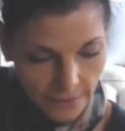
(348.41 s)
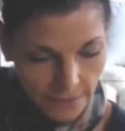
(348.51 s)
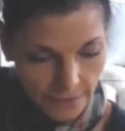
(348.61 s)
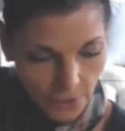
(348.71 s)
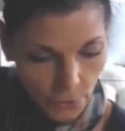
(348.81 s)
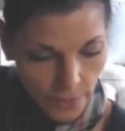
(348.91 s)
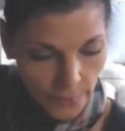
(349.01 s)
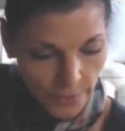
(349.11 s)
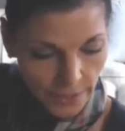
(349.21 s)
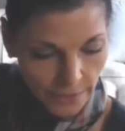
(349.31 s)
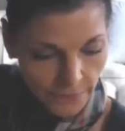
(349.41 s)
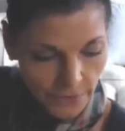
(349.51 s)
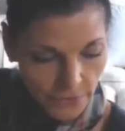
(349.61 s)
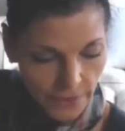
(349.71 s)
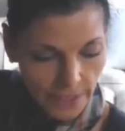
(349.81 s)
The crowning of
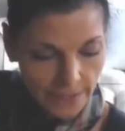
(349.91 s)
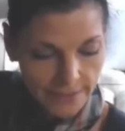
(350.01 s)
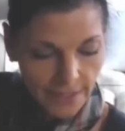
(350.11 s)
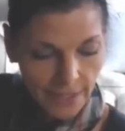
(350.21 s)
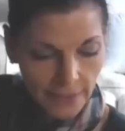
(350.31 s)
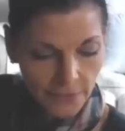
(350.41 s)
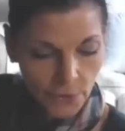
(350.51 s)
this reading is the Eight of